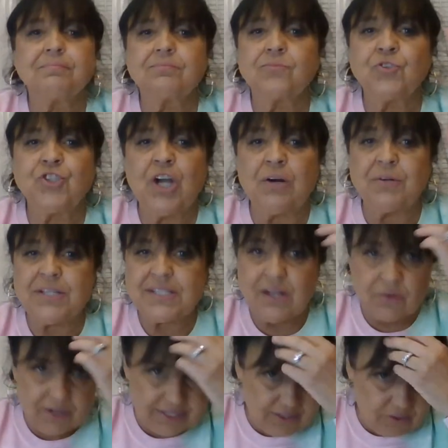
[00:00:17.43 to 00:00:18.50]
Joni's
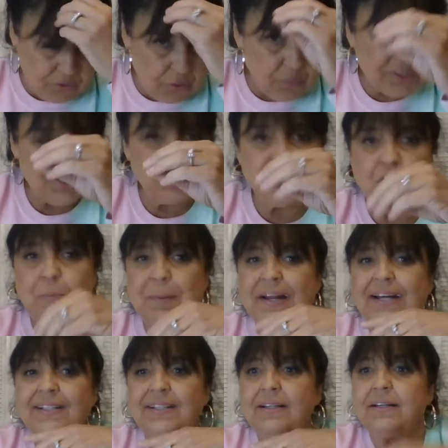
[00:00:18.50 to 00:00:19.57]
on. I don't know what to do, but I
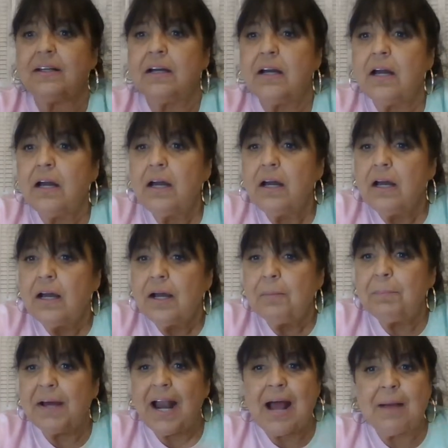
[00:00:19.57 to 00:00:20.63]
did.
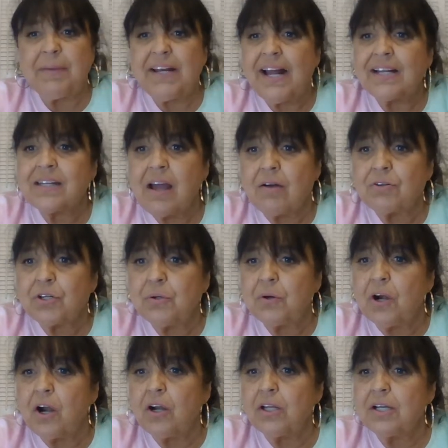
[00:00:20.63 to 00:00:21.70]
But I mean, I talked to her
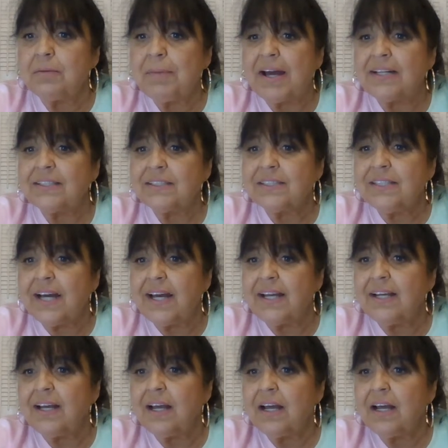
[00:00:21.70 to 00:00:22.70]
earlier about it today.